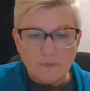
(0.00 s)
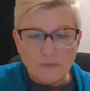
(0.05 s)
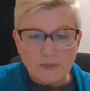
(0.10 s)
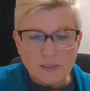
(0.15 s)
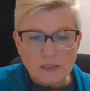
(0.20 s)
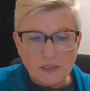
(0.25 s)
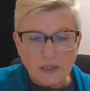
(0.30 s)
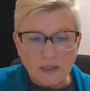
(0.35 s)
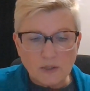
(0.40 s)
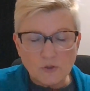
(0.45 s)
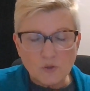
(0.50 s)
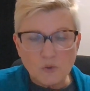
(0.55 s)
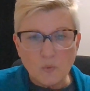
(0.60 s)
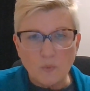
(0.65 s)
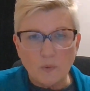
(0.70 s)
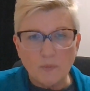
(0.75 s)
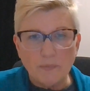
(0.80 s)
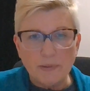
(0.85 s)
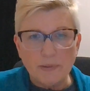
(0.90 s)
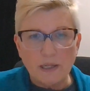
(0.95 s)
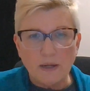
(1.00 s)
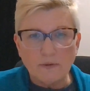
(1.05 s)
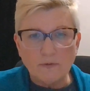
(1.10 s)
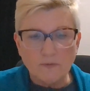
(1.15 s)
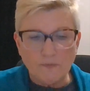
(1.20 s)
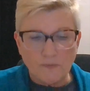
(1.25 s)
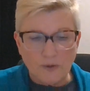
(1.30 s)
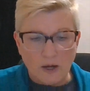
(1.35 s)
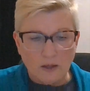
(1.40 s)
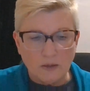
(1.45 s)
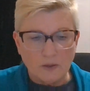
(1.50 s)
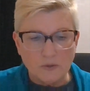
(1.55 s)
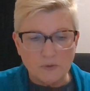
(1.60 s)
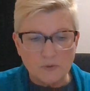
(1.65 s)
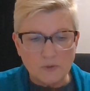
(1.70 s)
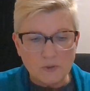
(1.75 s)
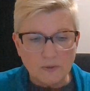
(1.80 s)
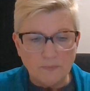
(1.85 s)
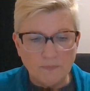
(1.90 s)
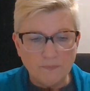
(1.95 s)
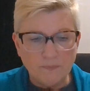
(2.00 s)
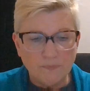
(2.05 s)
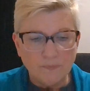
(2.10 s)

The schedule will be as follows.